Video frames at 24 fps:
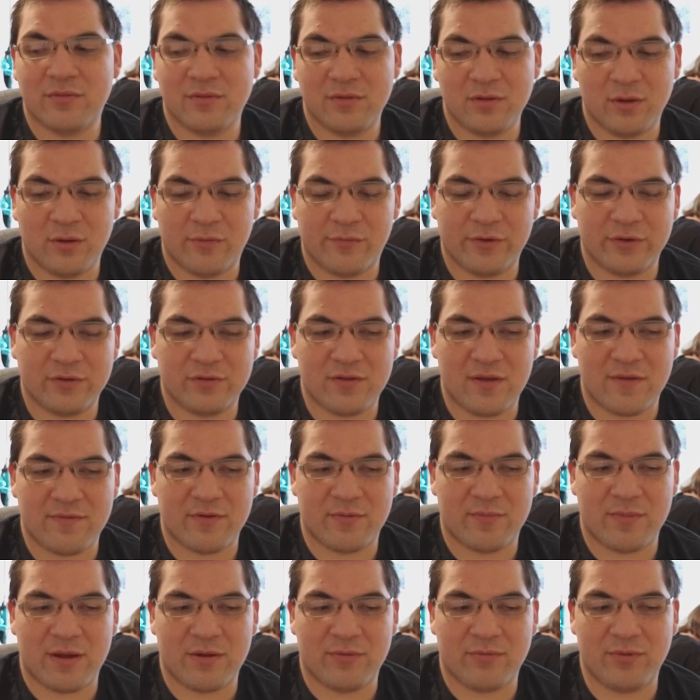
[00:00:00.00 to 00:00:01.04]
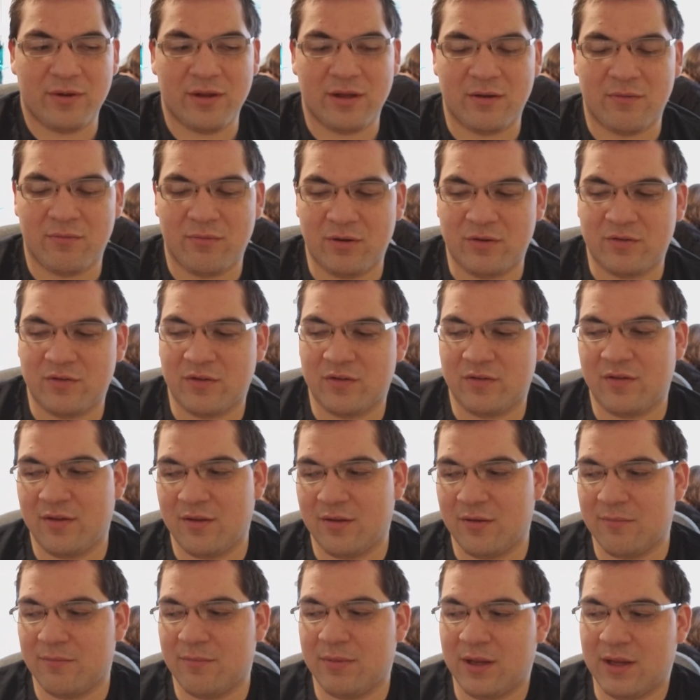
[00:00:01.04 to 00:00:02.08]
Universe 7 might win, which is
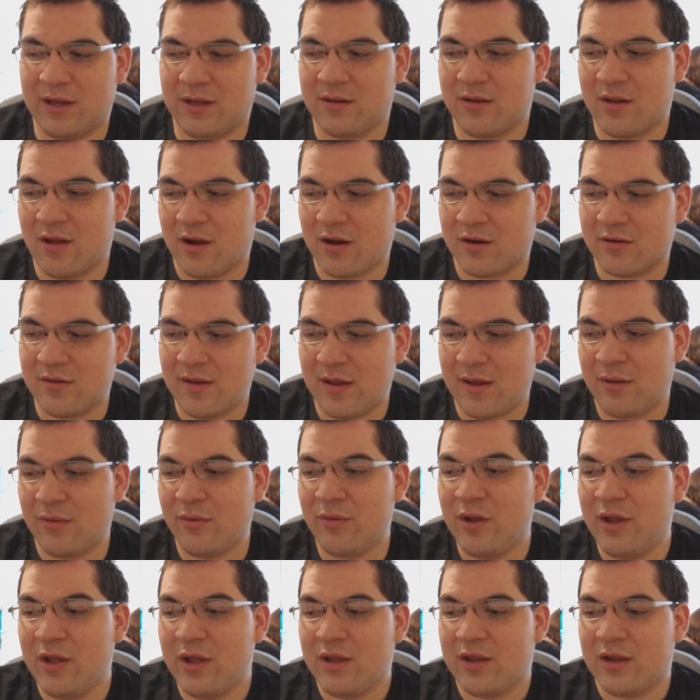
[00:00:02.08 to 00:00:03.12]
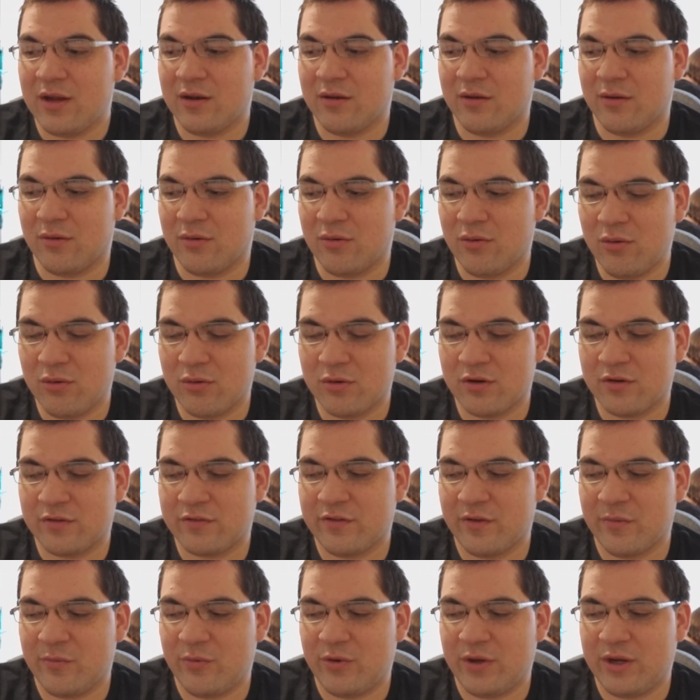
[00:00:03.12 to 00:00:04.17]
him being knocked out in a little corner
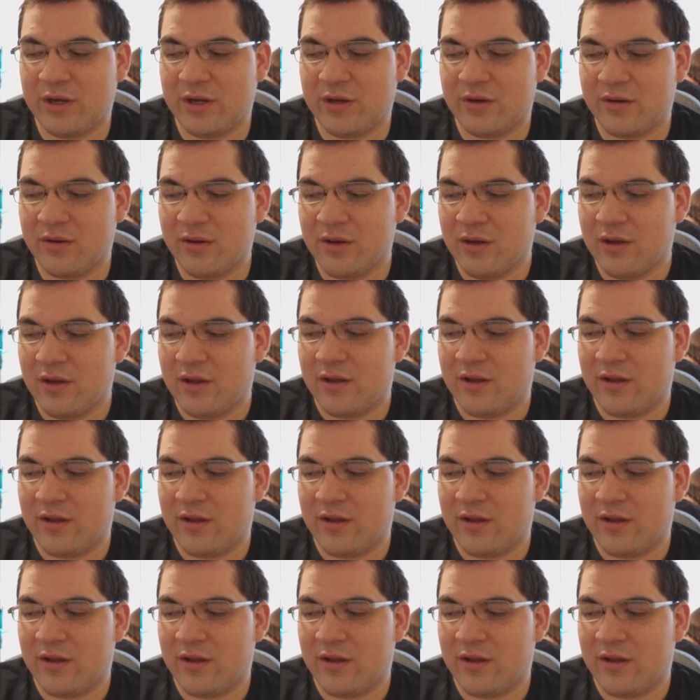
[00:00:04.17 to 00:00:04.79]
somewhere